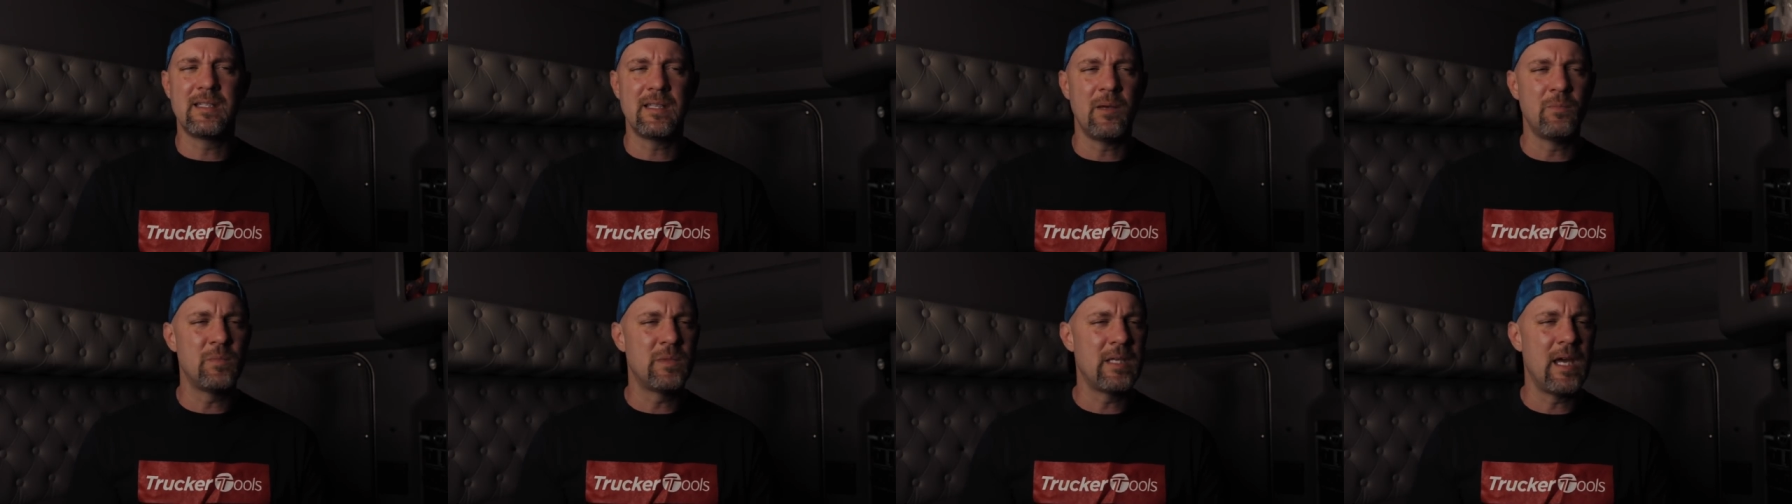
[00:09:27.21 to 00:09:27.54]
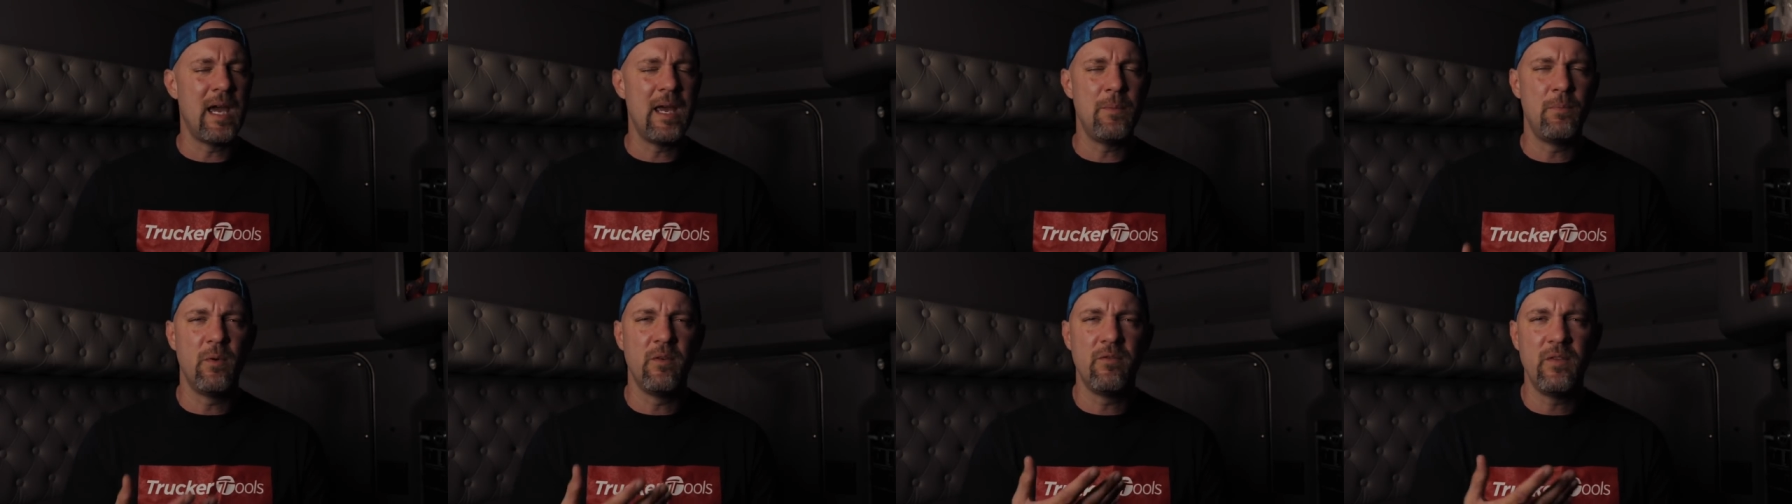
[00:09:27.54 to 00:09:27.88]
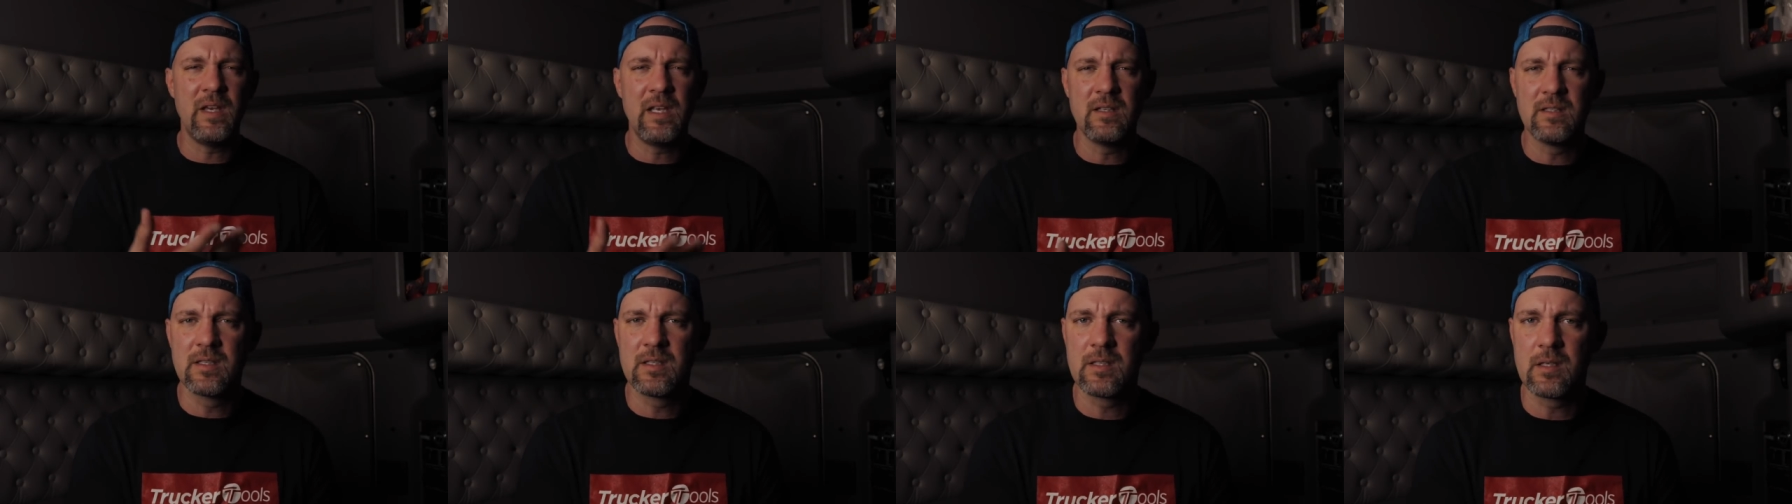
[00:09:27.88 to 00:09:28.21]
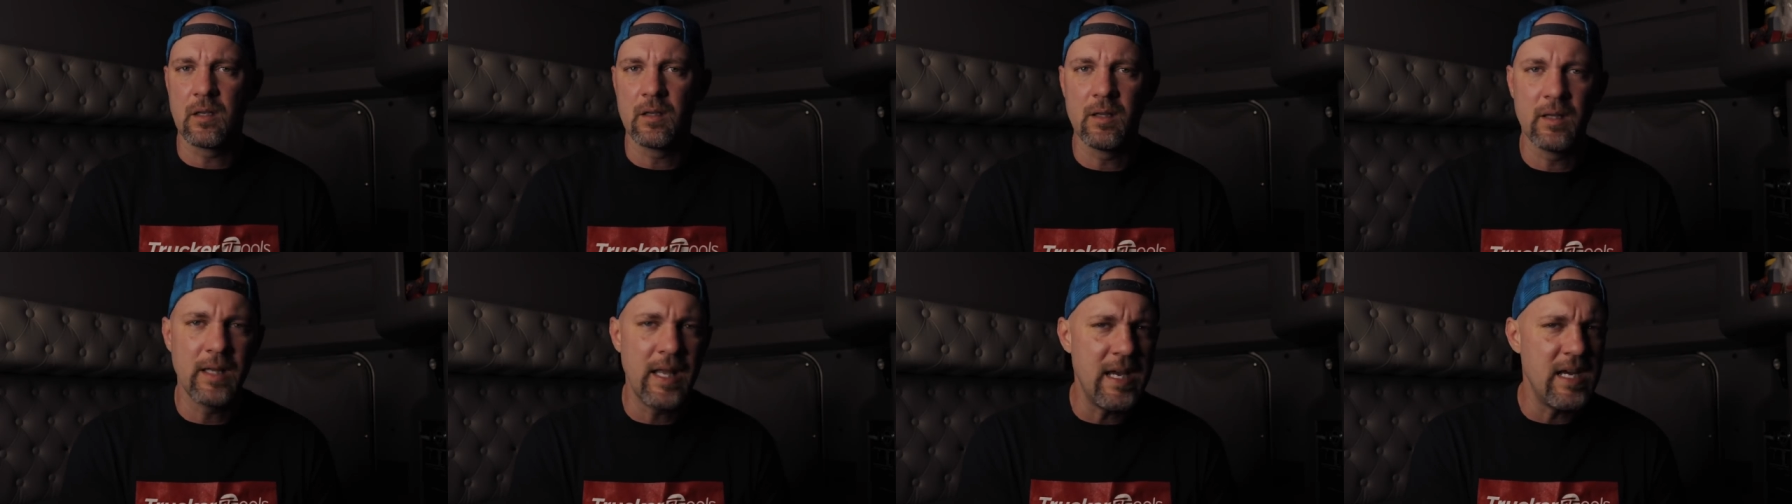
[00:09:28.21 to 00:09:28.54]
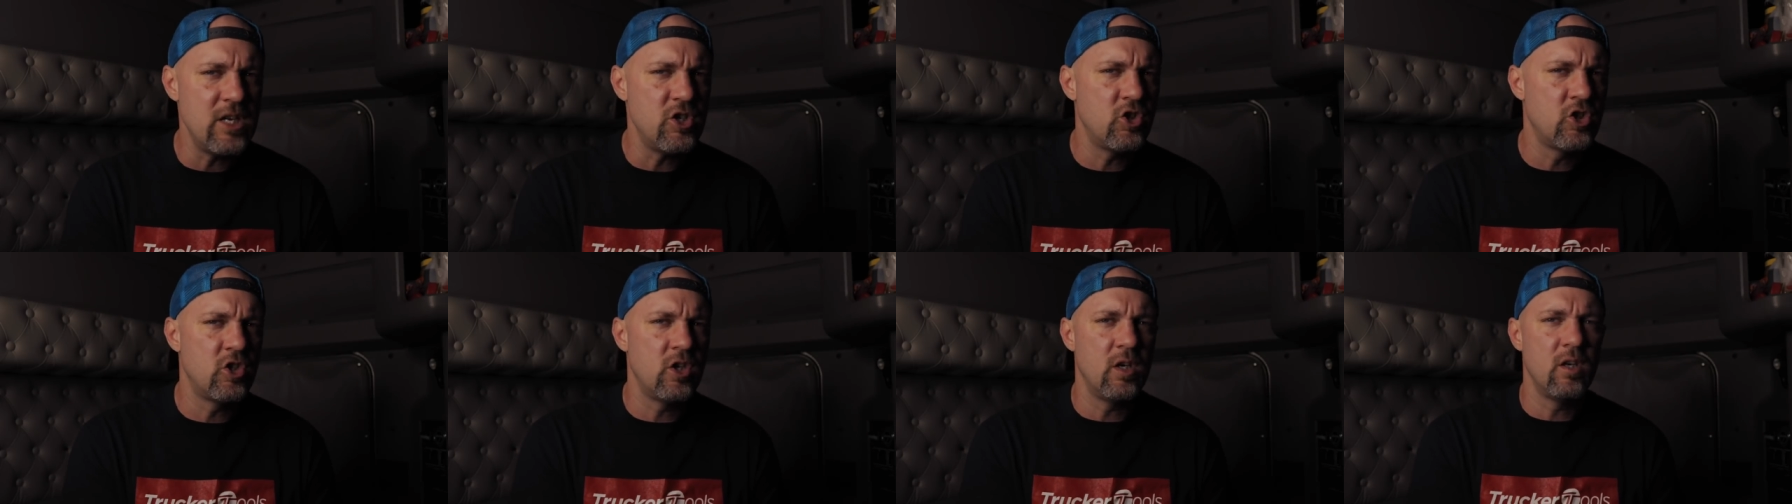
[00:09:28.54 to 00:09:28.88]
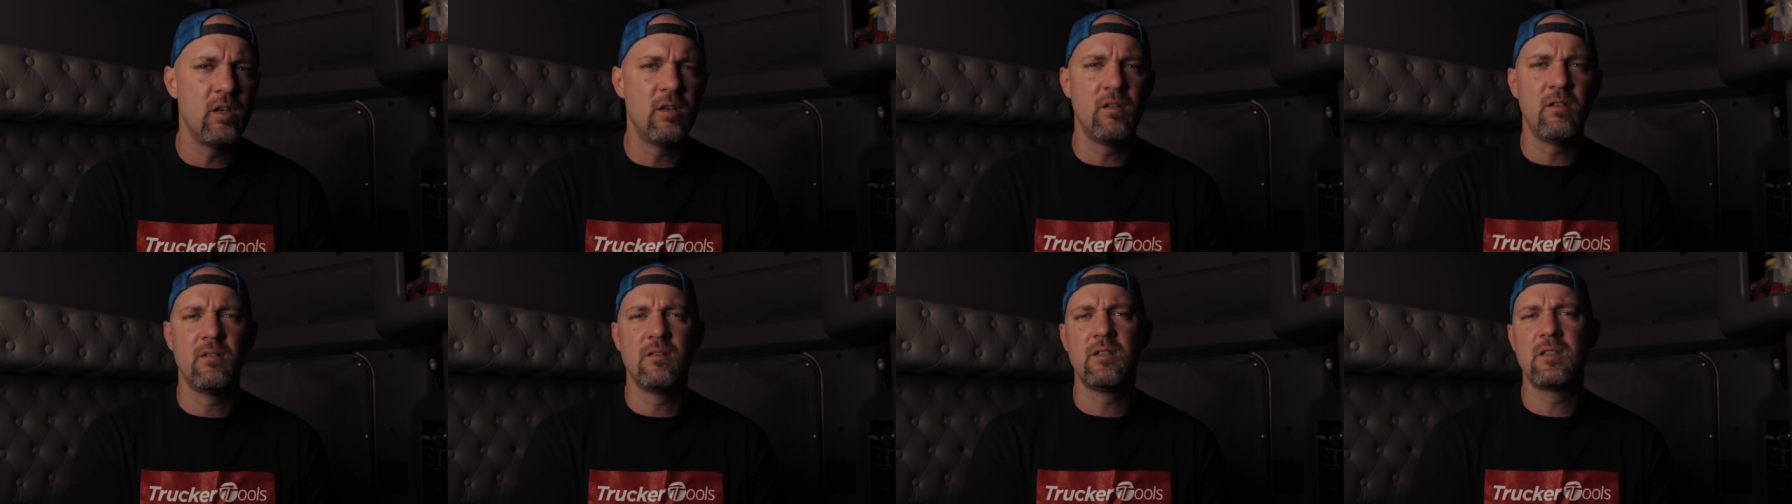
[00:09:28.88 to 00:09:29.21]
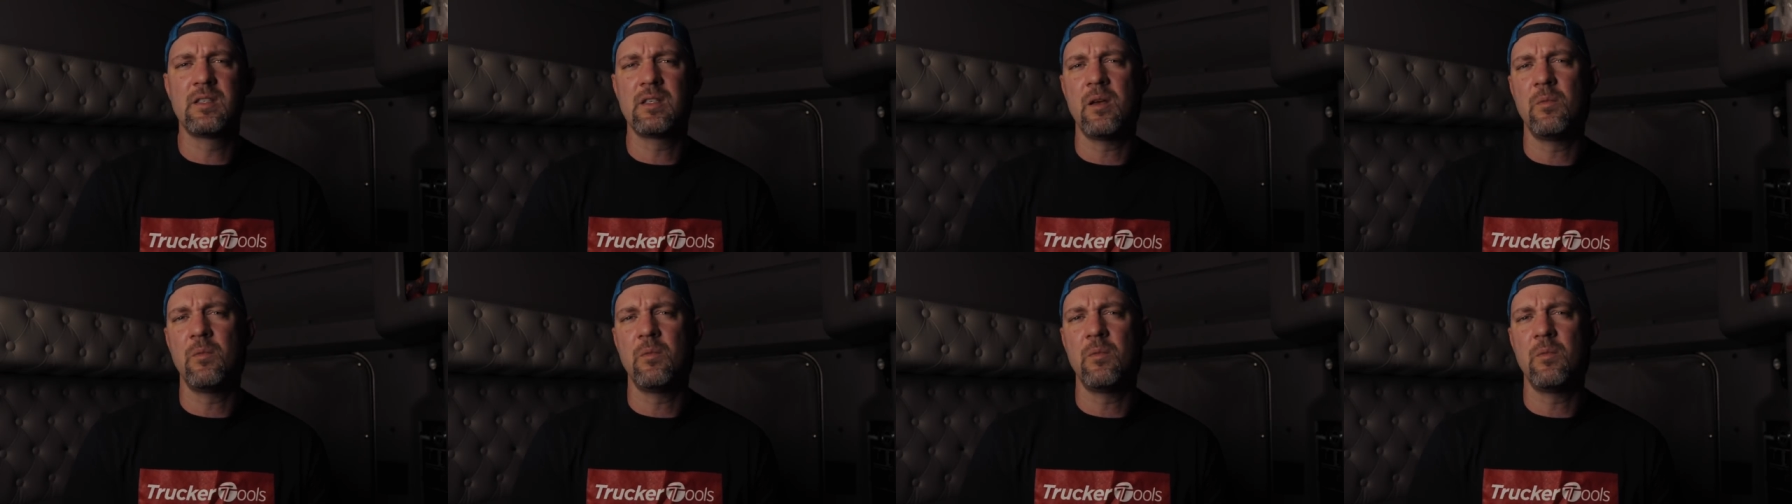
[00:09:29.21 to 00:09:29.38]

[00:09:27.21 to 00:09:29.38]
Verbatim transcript: some type of insulation,